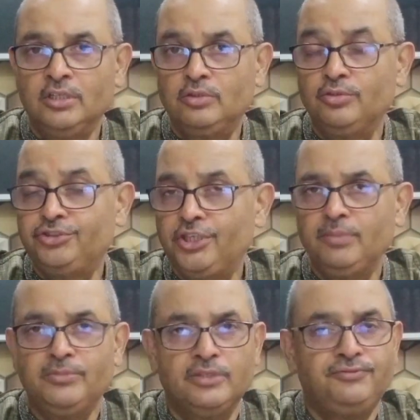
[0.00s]
to
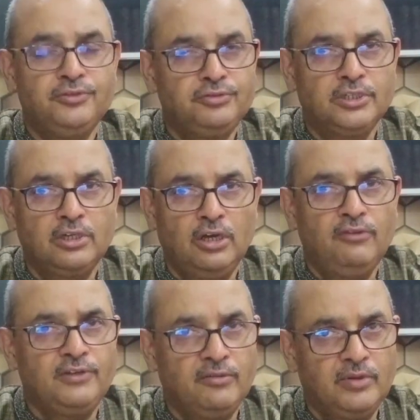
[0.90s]
shape the future
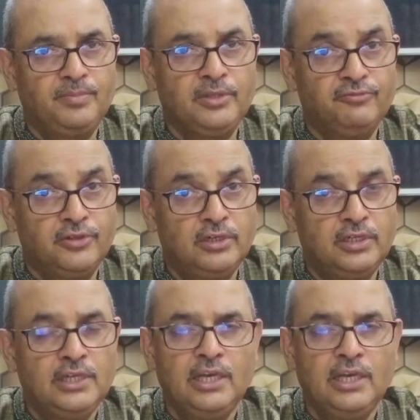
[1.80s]
of developing world